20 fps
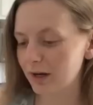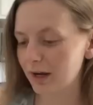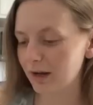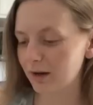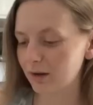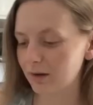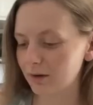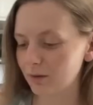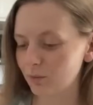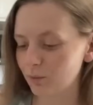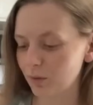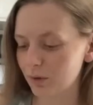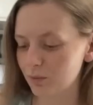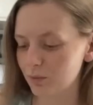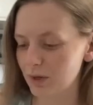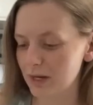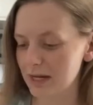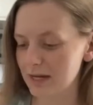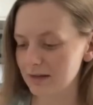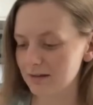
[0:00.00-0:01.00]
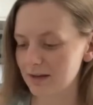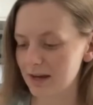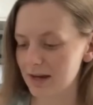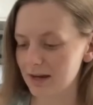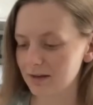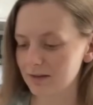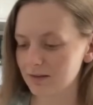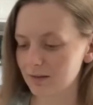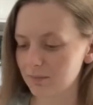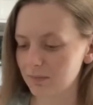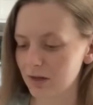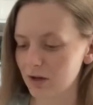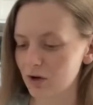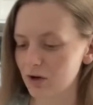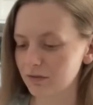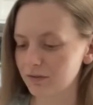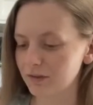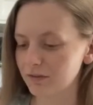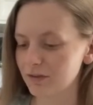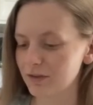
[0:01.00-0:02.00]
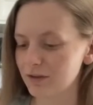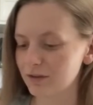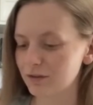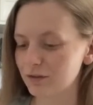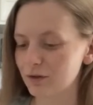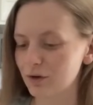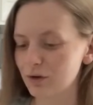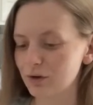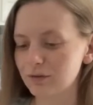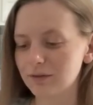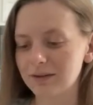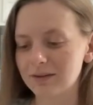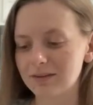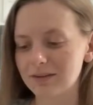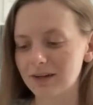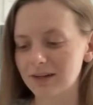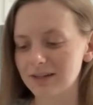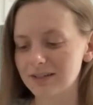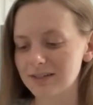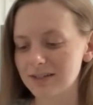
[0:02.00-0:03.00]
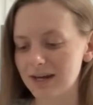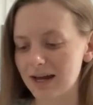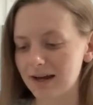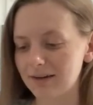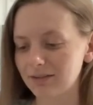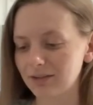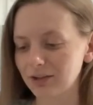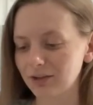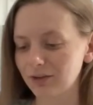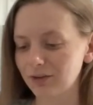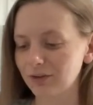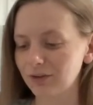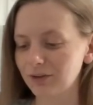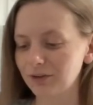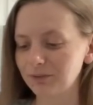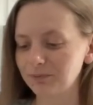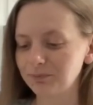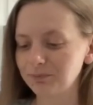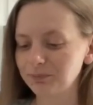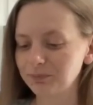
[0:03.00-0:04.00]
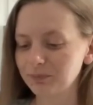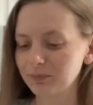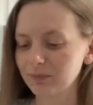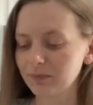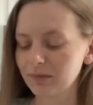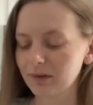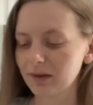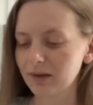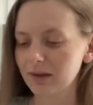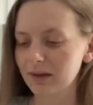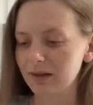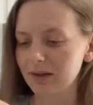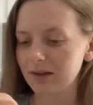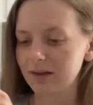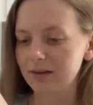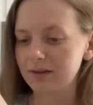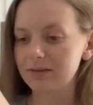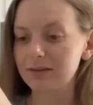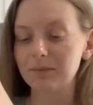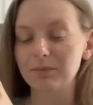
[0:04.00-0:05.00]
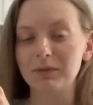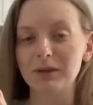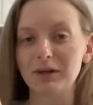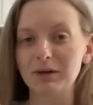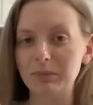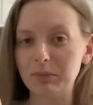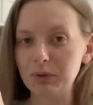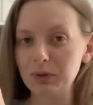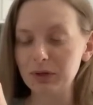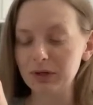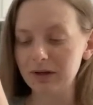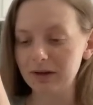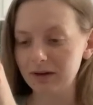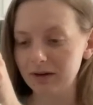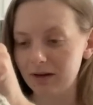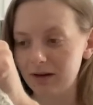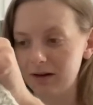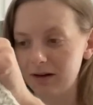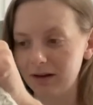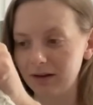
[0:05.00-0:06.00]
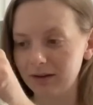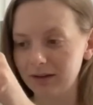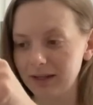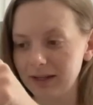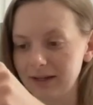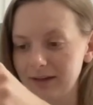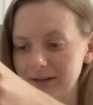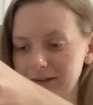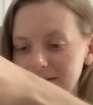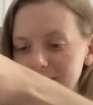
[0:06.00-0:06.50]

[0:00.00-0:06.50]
And when we take something off of the stove, it's nice to have a little something to put it on, like